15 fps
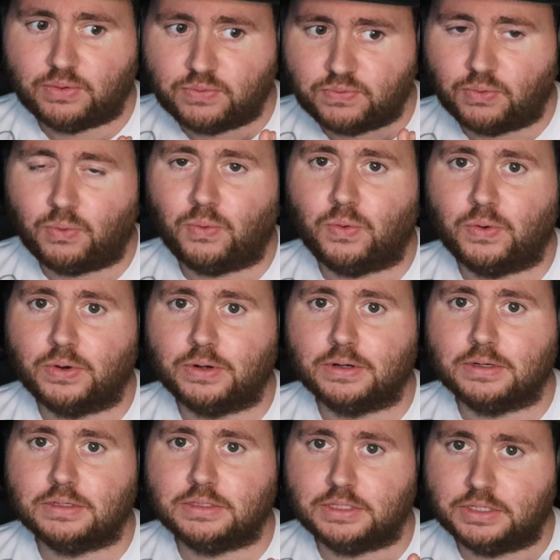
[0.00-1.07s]

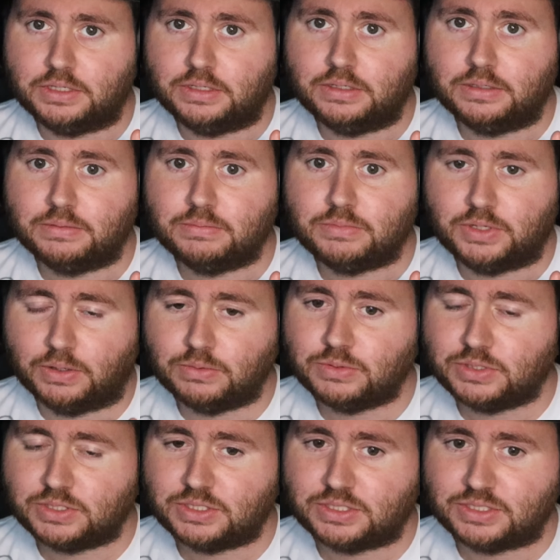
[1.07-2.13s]
for the
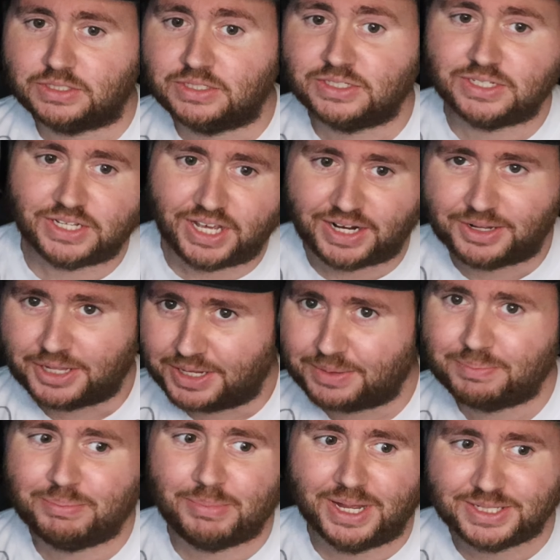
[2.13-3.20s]
ghosts just to kind of like
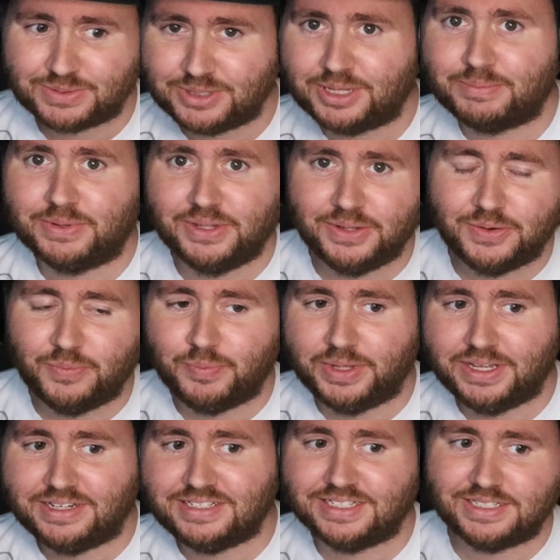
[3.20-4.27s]
mess with them a little
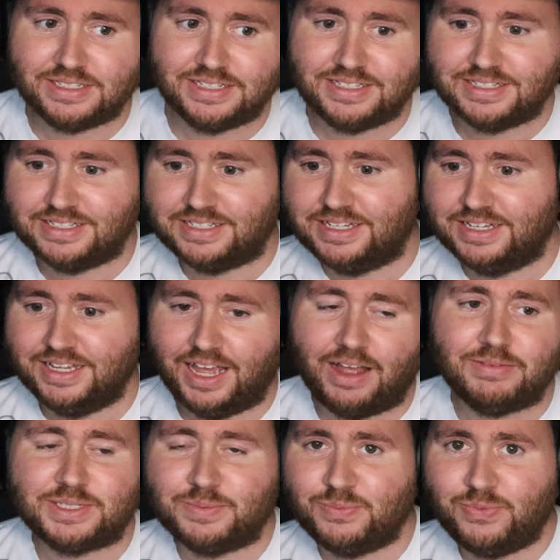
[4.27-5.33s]
bit, just to
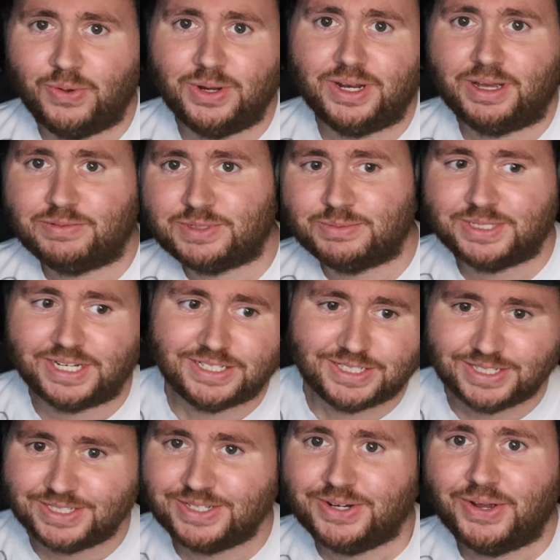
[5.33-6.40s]
have some fun, have some
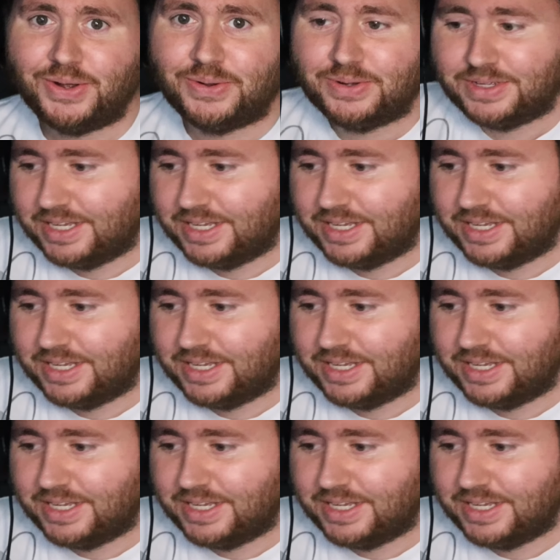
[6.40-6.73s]
tensions, you know?